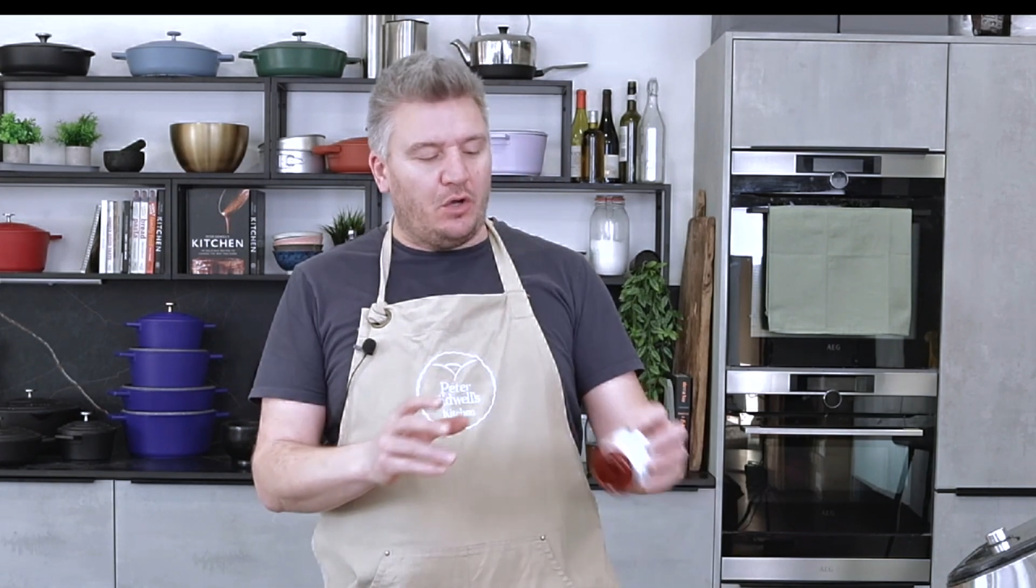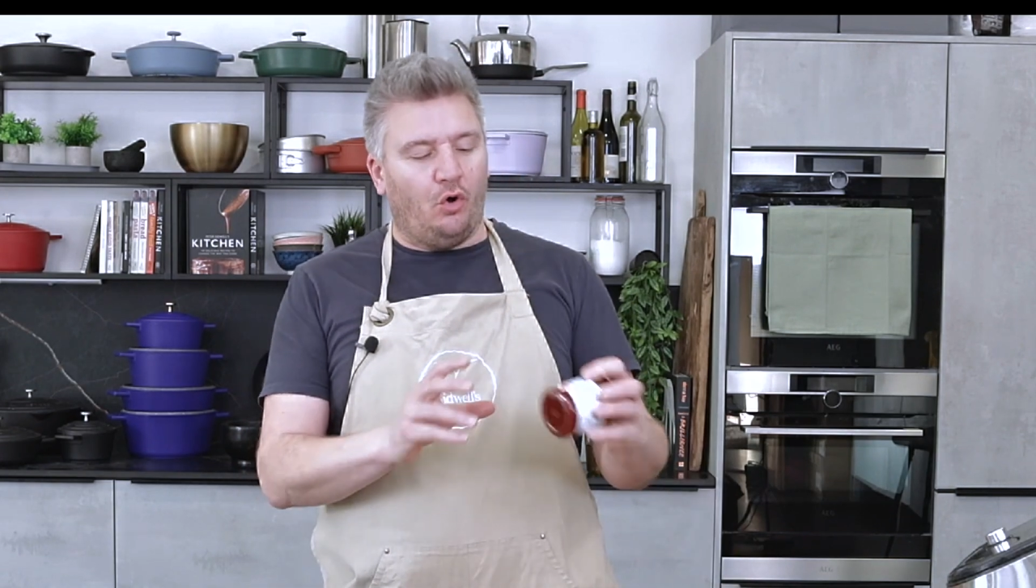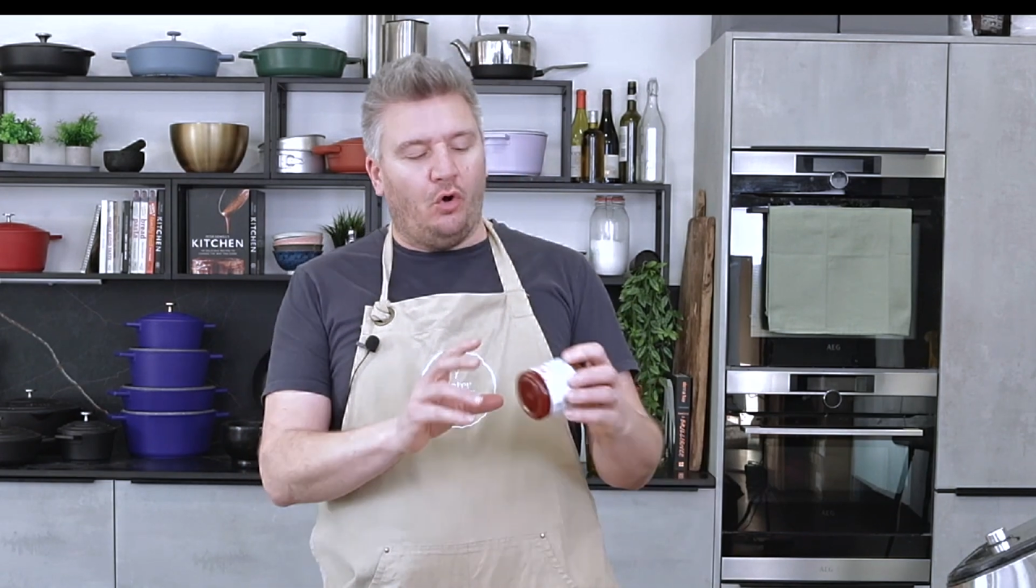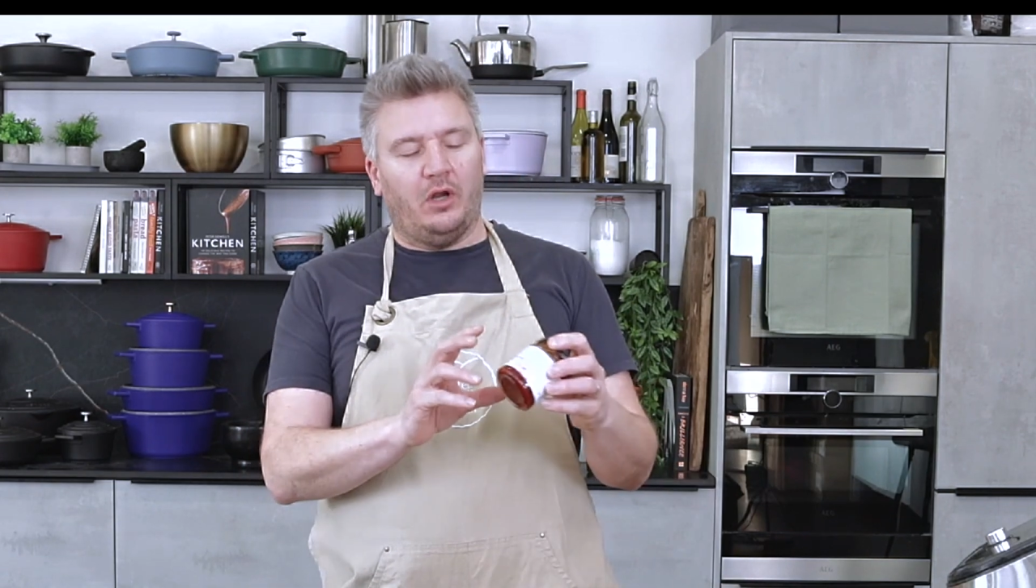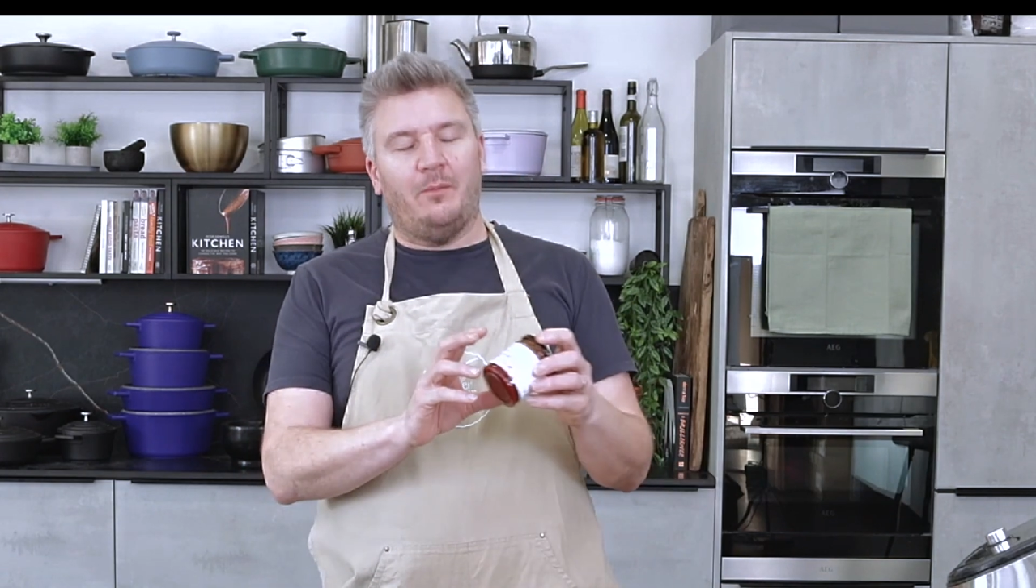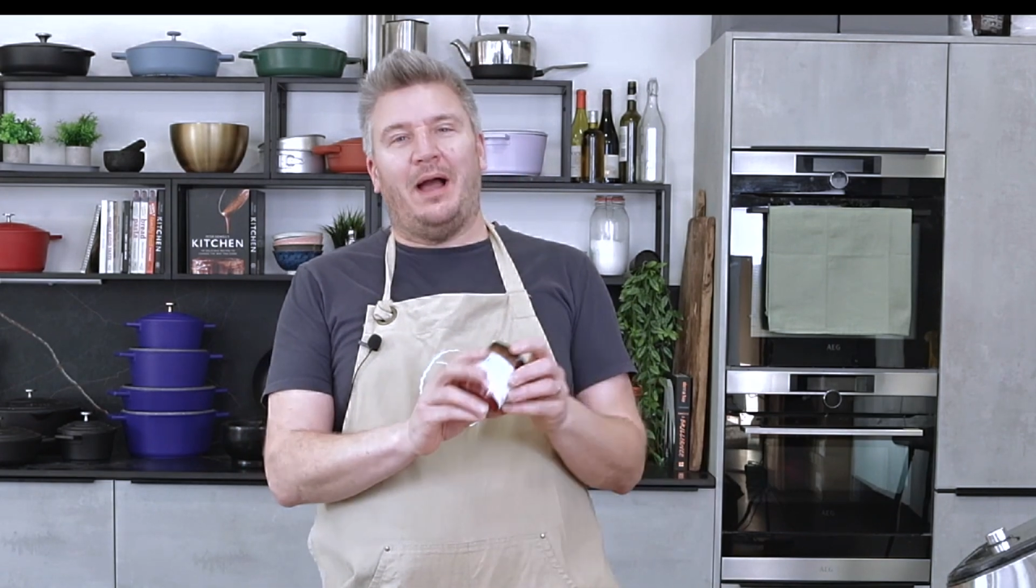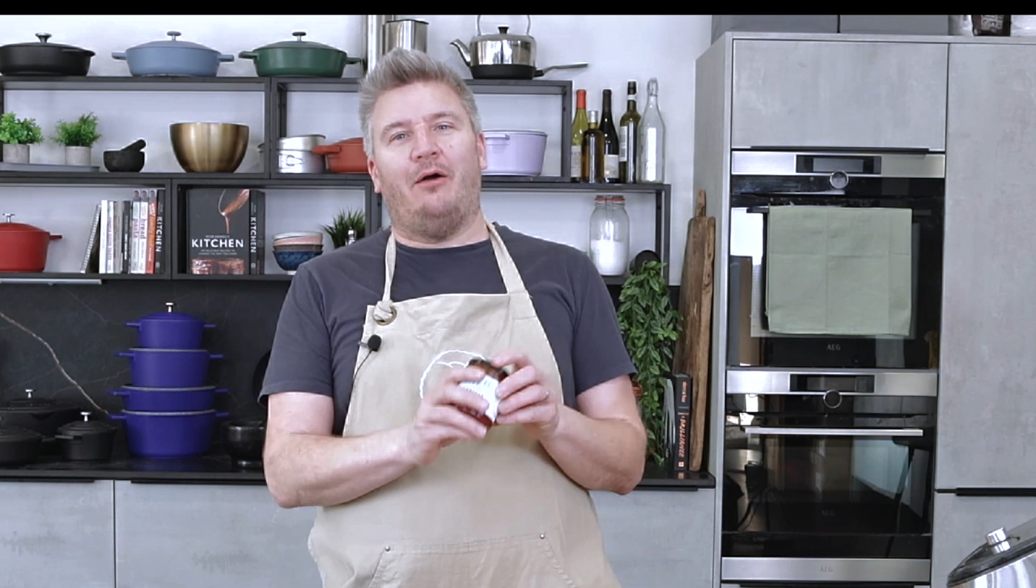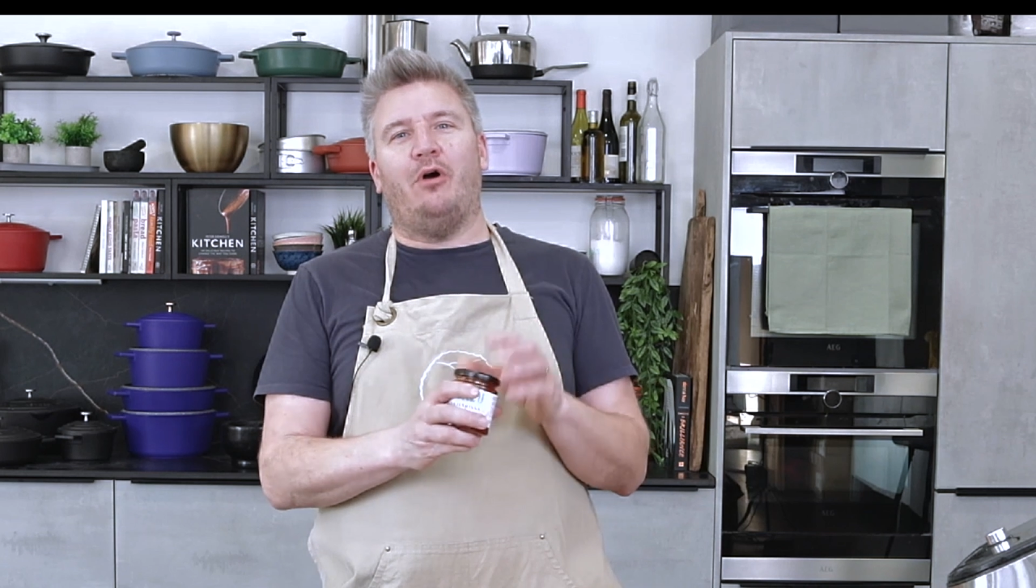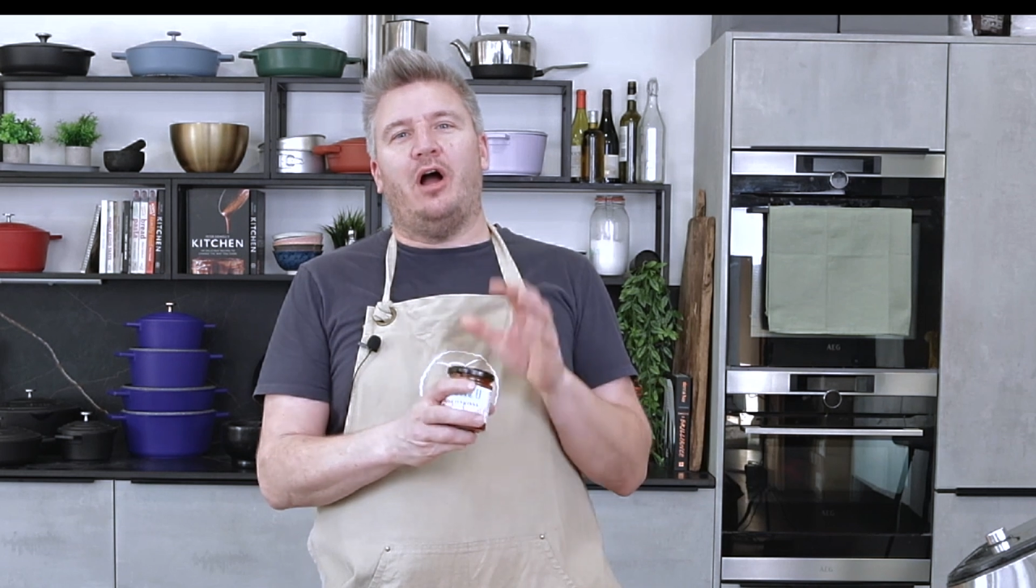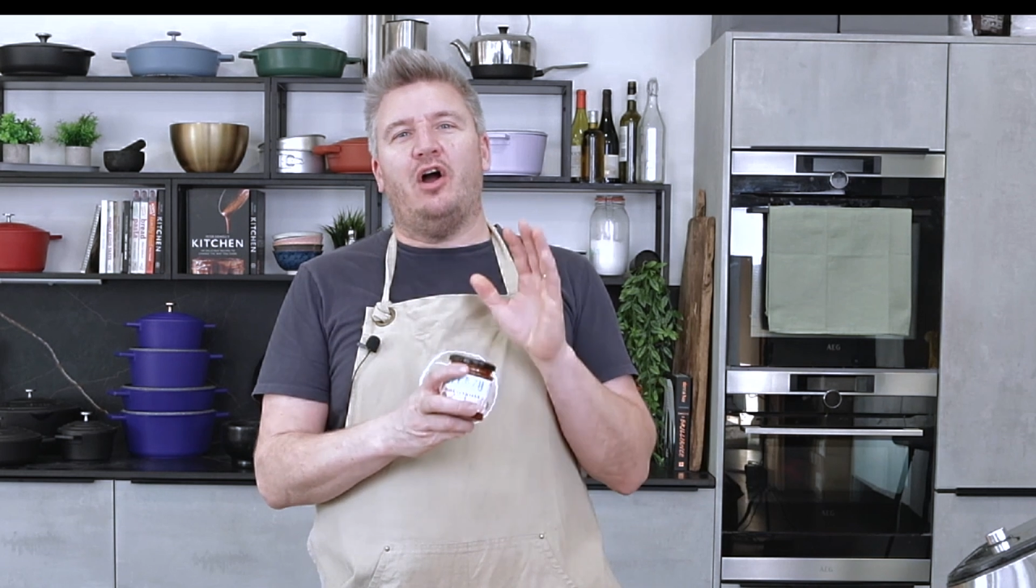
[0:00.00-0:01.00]
all
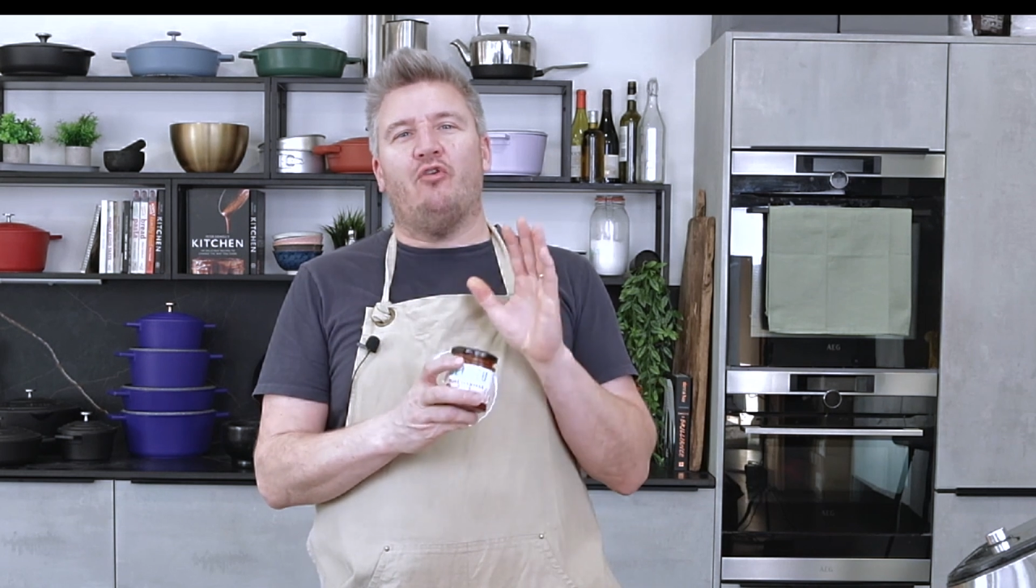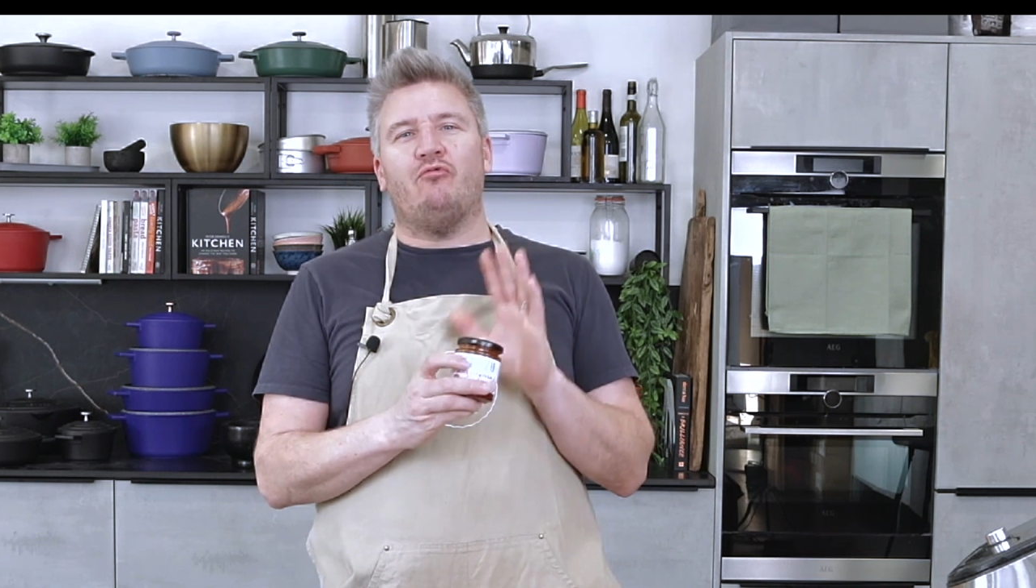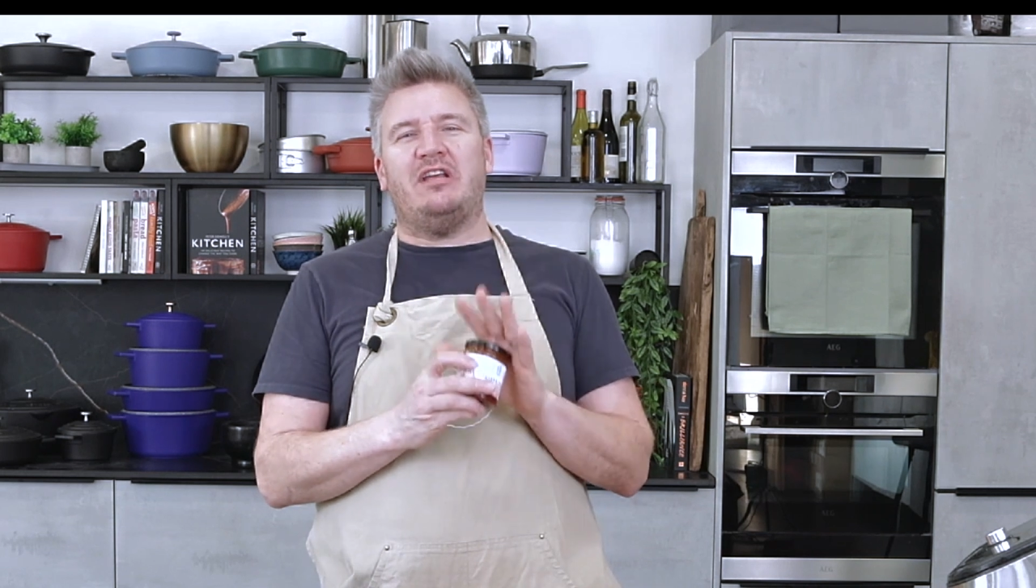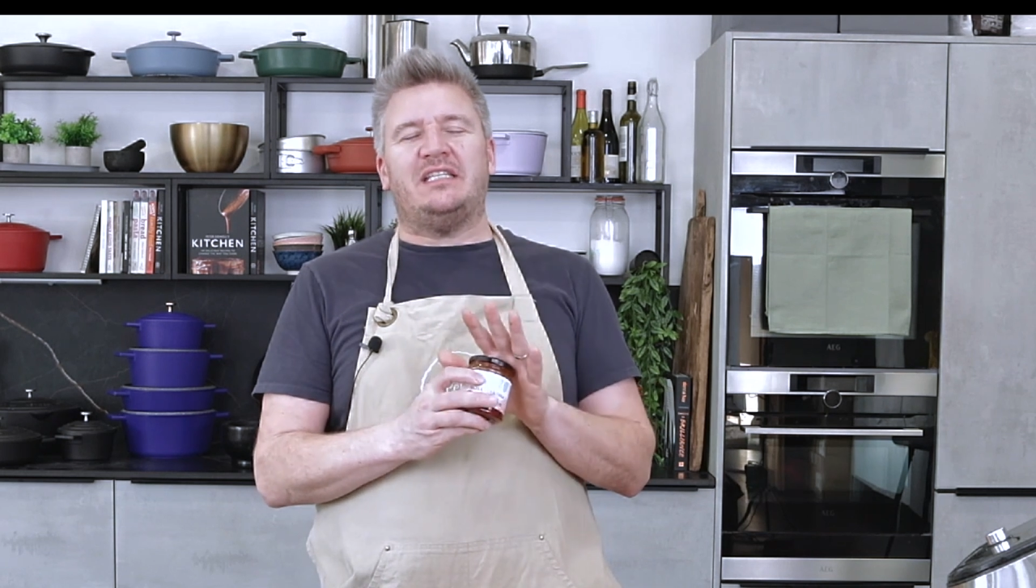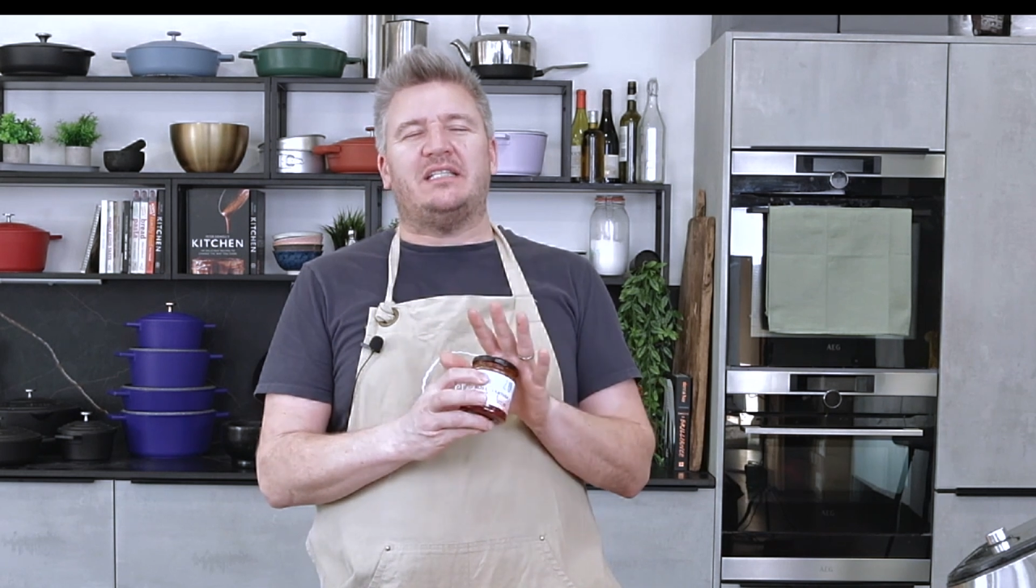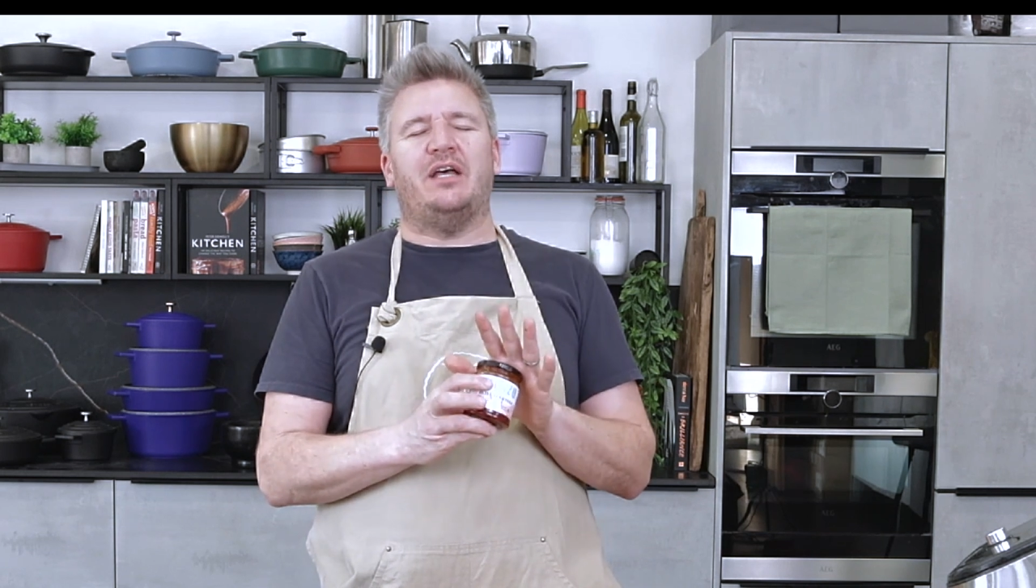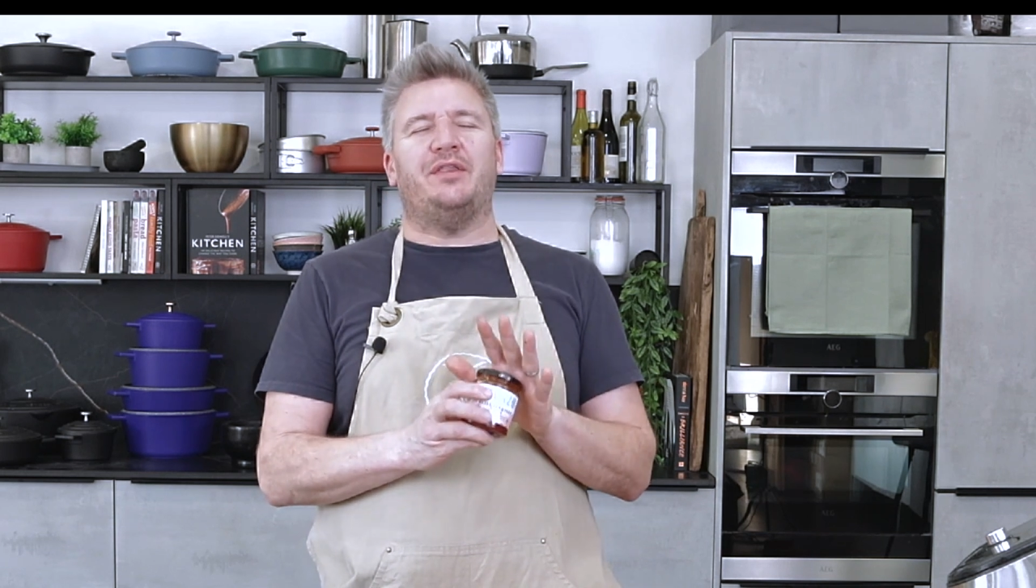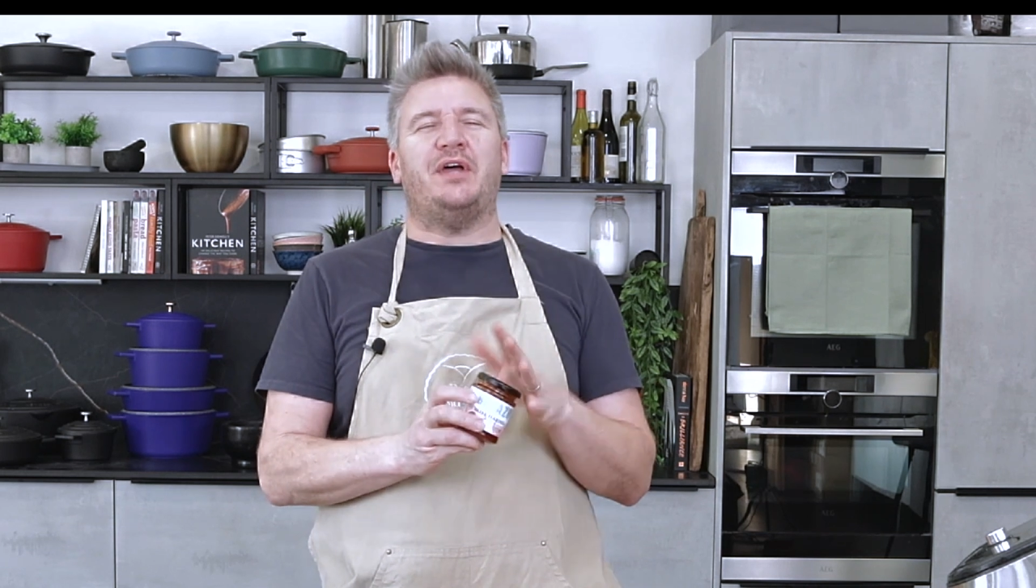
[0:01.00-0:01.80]
about harissa,